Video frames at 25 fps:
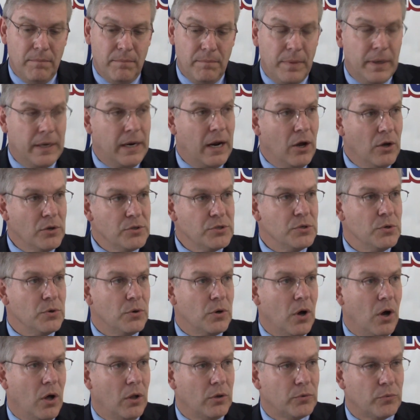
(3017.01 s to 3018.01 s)
But also
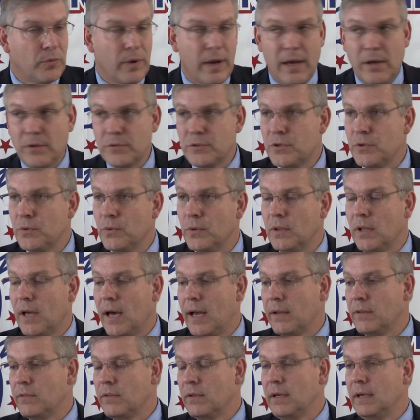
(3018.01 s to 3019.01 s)
called around to a
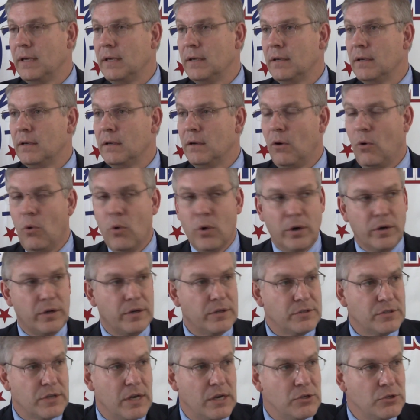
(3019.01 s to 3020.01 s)
lot of the
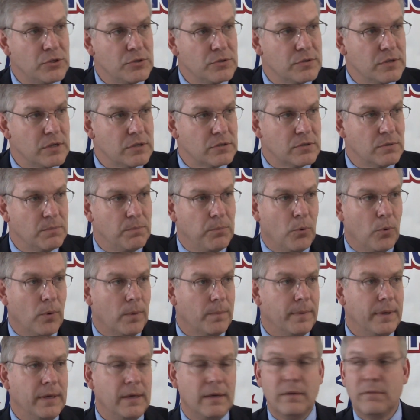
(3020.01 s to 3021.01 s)
organizations that
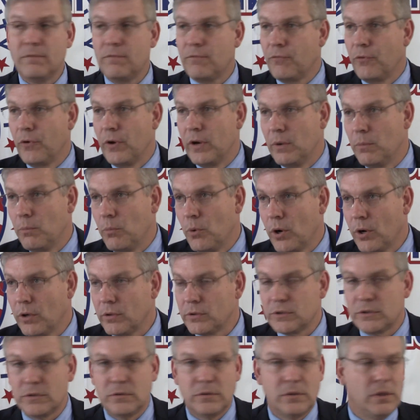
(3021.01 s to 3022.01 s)
support me, Freedom
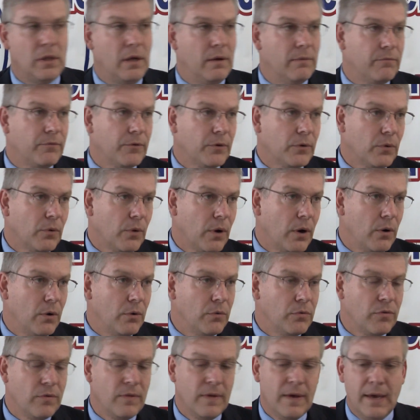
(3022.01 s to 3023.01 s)
Works, Club for
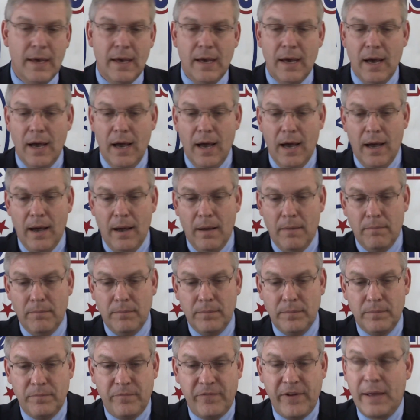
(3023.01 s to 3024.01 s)
Growth,
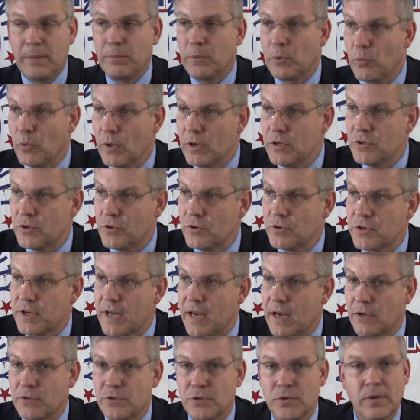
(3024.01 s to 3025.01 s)
Family Research
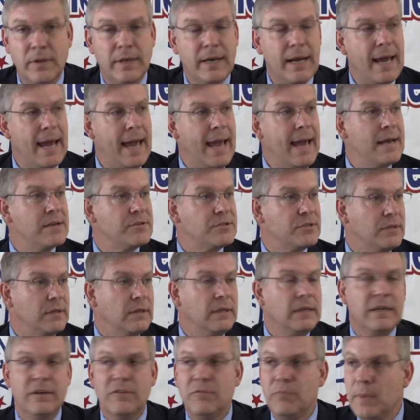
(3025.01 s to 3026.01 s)
Council, and I
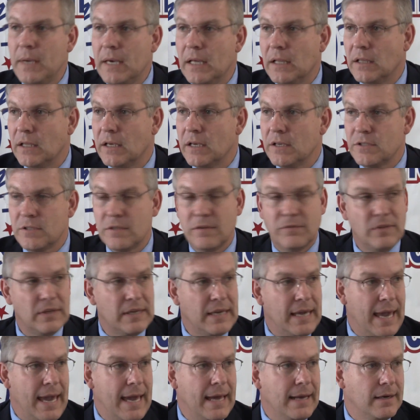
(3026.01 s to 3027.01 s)
asked, give me a list of the
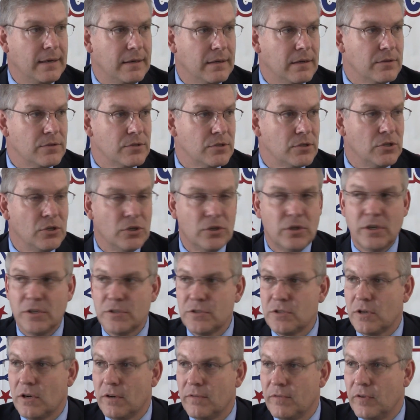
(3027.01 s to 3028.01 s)
candidates, good
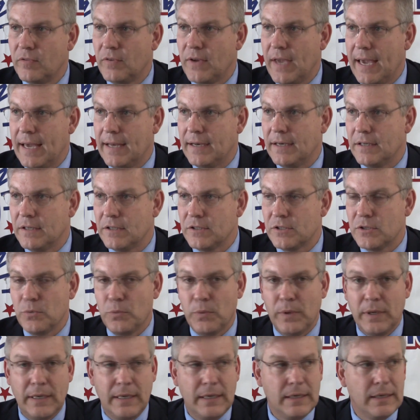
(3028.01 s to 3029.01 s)
conservative candidates that
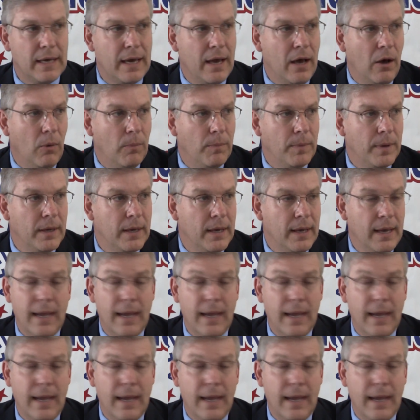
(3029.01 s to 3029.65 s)
we need to help.